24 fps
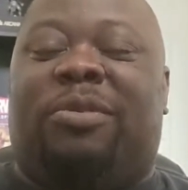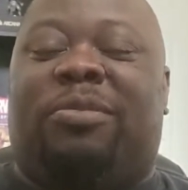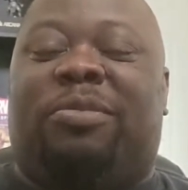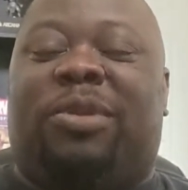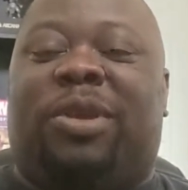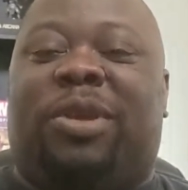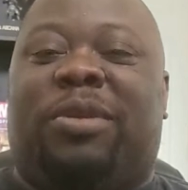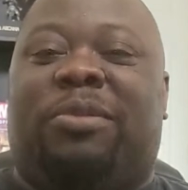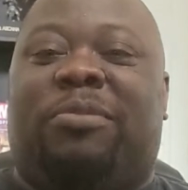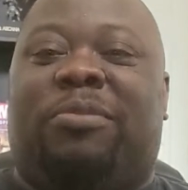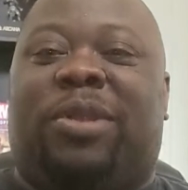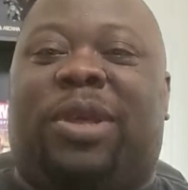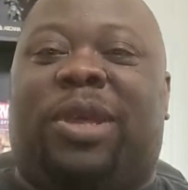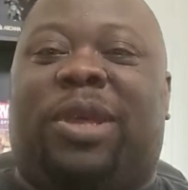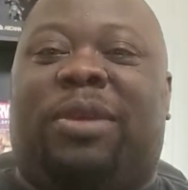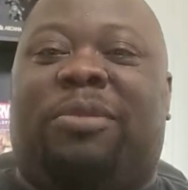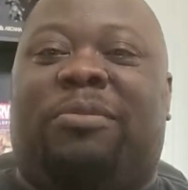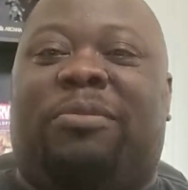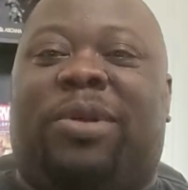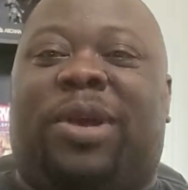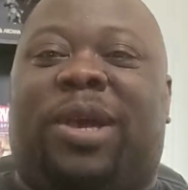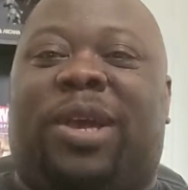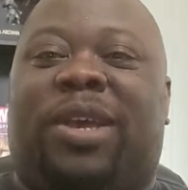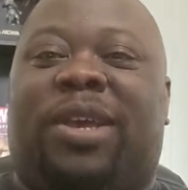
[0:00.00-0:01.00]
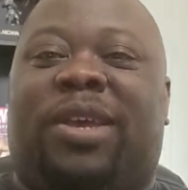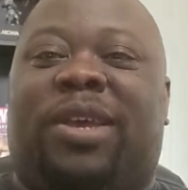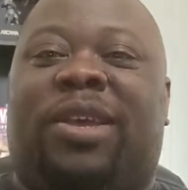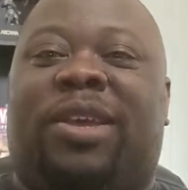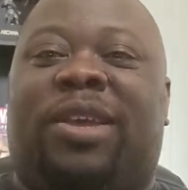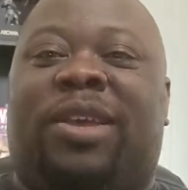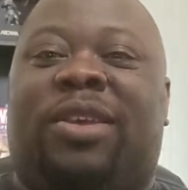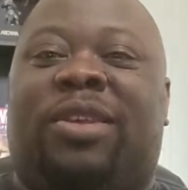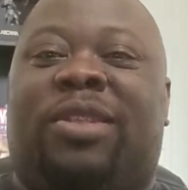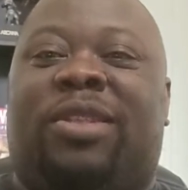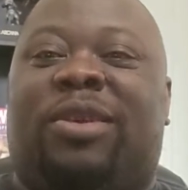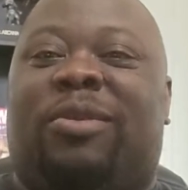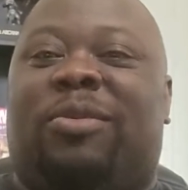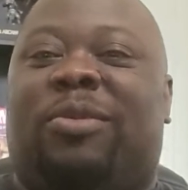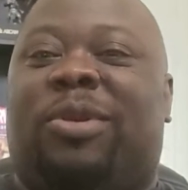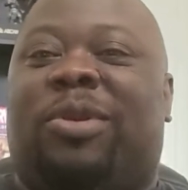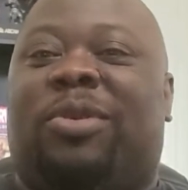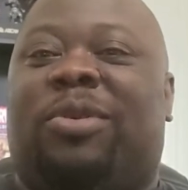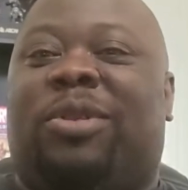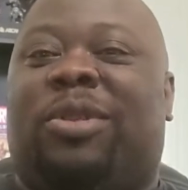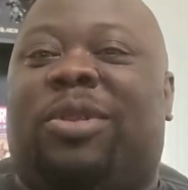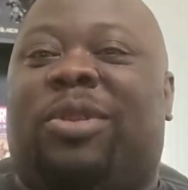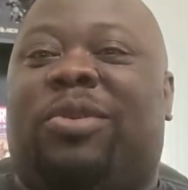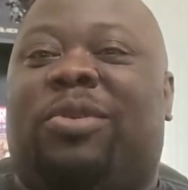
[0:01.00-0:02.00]
being played by someone
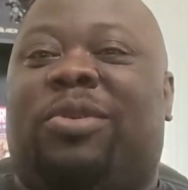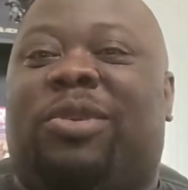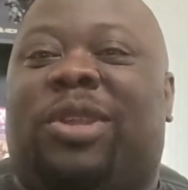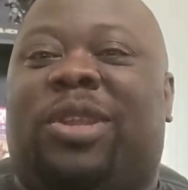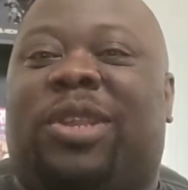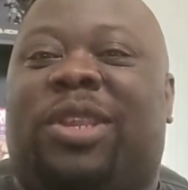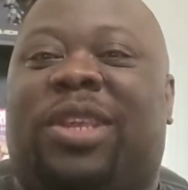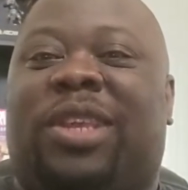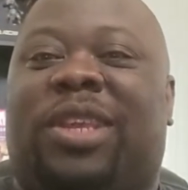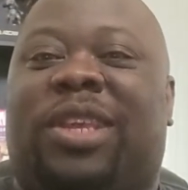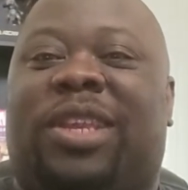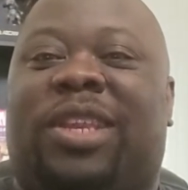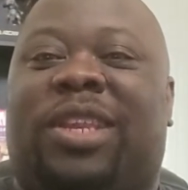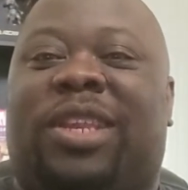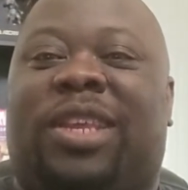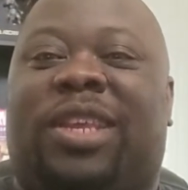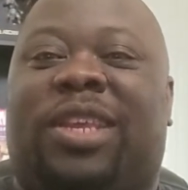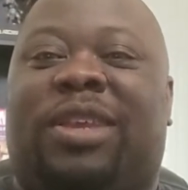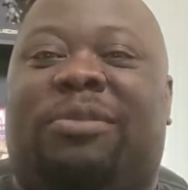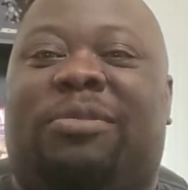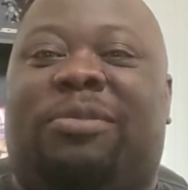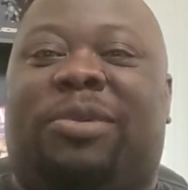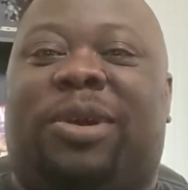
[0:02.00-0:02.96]
who's new to D&D,